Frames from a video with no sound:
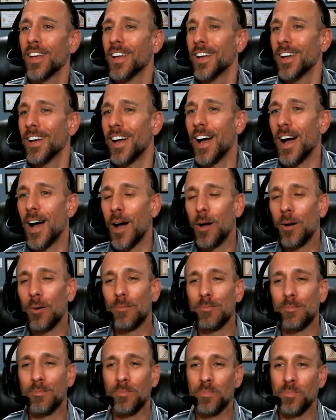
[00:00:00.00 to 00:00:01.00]
So
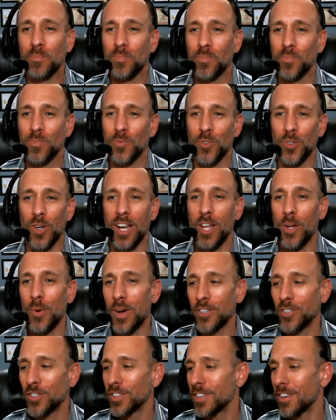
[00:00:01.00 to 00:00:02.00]
any
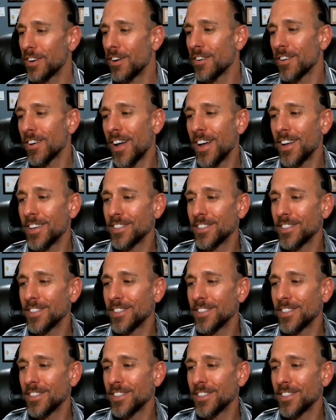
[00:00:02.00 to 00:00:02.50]
questions at all, guys?